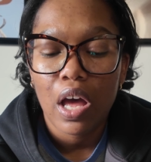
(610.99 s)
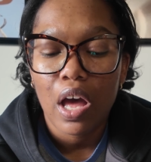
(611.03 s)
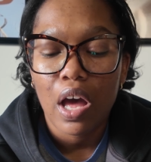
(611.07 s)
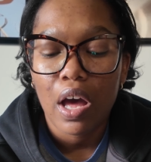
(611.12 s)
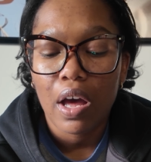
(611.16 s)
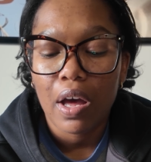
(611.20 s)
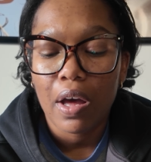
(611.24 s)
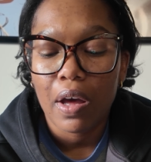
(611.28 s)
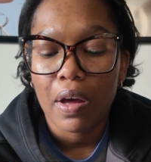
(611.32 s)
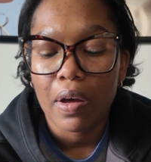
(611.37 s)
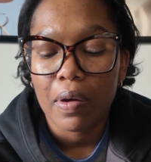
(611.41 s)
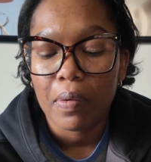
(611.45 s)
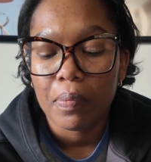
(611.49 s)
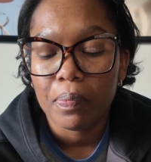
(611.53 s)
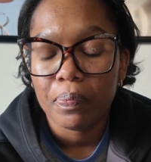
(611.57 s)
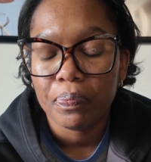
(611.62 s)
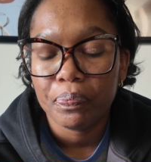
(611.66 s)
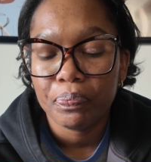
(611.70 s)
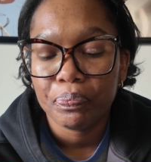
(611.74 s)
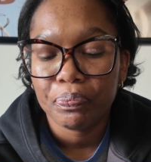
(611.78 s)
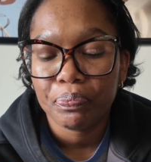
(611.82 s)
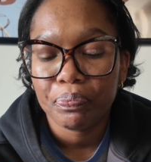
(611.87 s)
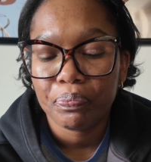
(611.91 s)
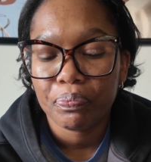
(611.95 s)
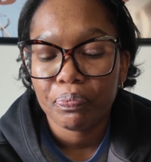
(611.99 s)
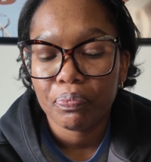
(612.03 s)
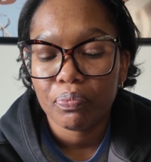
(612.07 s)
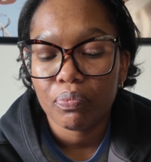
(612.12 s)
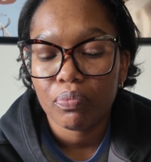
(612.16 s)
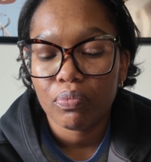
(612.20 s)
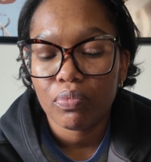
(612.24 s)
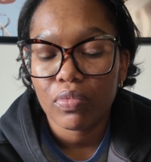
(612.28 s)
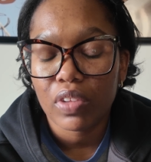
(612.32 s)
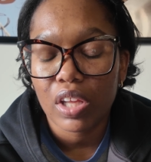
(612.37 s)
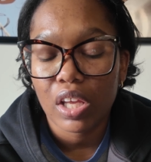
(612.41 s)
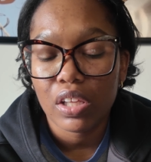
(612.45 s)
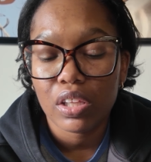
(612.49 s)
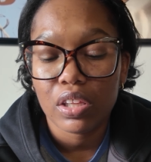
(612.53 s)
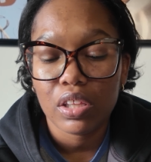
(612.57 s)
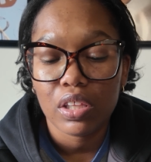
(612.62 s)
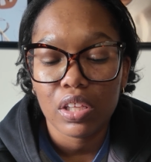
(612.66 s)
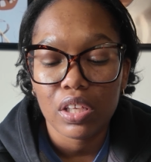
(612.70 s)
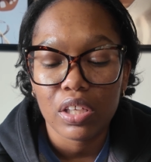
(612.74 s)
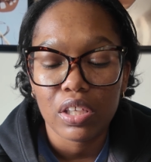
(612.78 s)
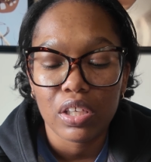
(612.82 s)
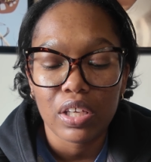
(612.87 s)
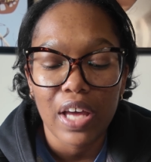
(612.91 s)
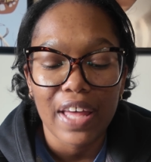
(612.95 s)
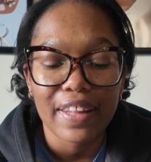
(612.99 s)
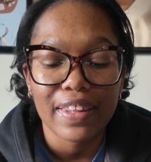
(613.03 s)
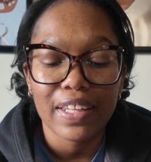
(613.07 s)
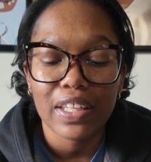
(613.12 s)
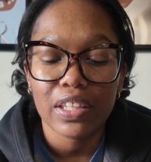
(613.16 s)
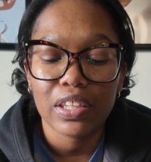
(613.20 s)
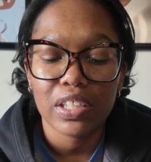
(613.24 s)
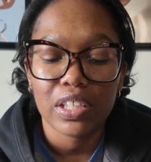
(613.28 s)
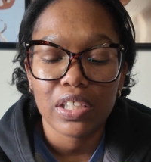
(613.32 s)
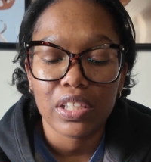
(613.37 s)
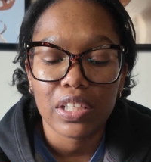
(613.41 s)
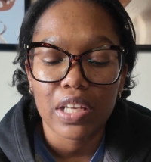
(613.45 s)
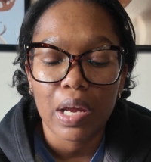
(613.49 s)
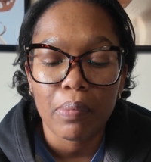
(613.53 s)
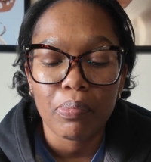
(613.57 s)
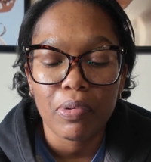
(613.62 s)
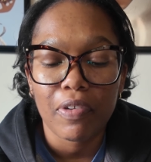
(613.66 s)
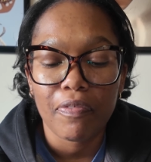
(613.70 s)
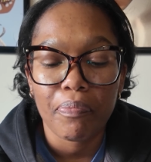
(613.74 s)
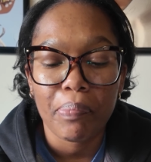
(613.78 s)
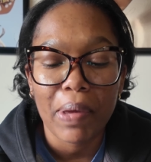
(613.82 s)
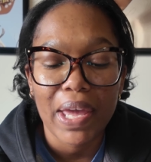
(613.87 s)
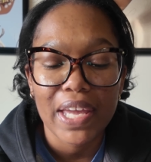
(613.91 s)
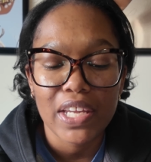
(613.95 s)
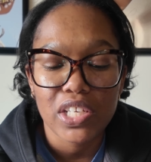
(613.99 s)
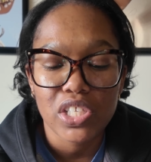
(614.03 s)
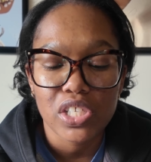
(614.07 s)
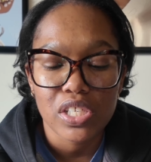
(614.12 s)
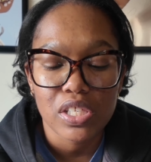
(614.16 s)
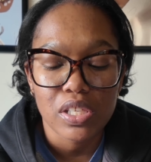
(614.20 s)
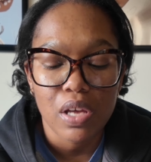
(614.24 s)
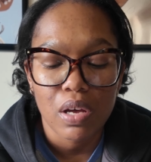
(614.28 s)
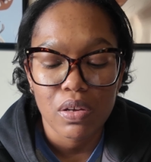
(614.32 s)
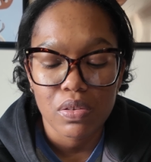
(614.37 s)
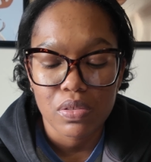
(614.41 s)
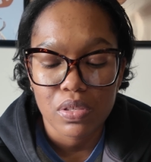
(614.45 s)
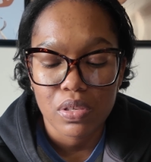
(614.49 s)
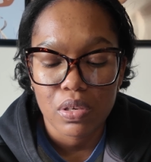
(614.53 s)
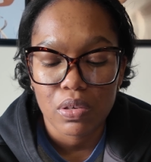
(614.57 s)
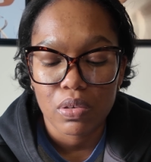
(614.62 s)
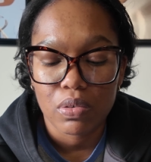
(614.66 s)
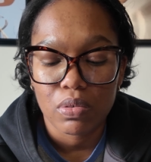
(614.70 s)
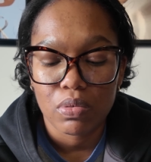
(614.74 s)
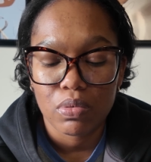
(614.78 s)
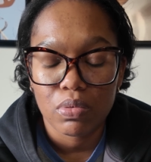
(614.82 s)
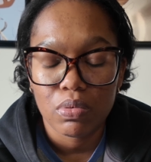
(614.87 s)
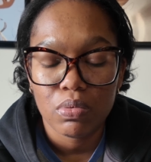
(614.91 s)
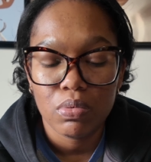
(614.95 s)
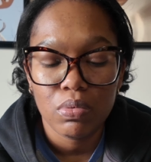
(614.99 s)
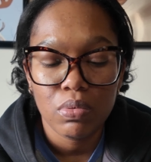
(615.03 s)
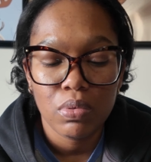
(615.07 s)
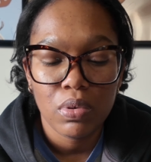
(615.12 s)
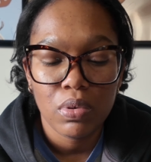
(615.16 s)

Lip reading: Um, I think the number of pages also